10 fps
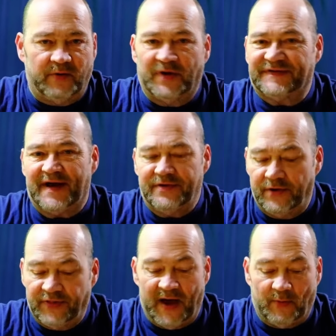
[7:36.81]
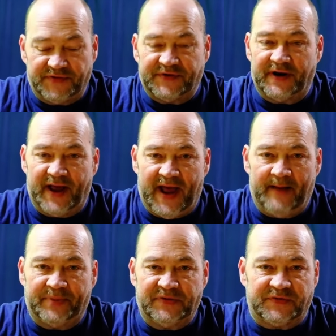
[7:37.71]
which I knew that wasn't going to
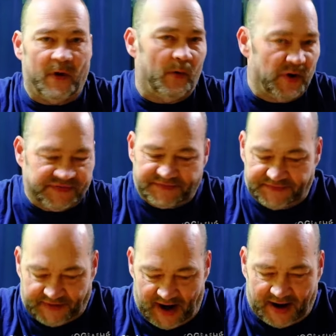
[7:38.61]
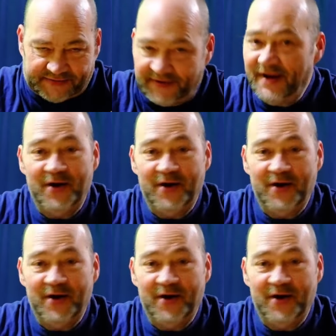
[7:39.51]
happen, so I wasn't shocked